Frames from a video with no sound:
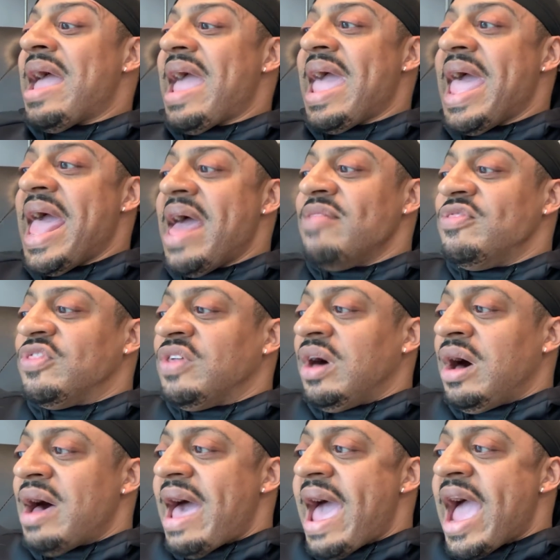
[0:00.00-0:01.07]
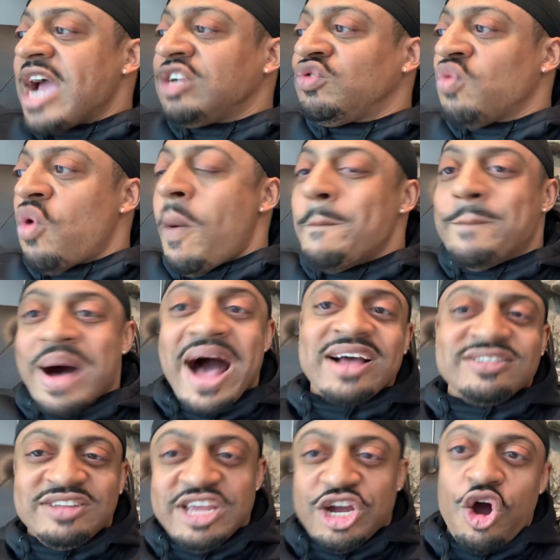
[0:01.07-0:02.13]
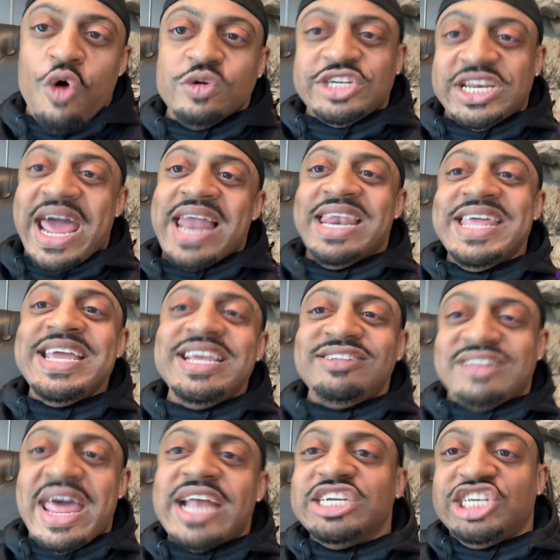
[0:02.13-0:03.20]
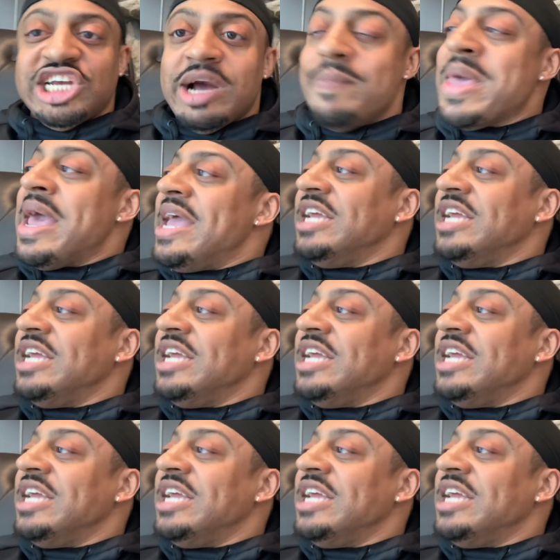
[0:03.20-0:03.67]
and the actual boxing coach that leads that gym,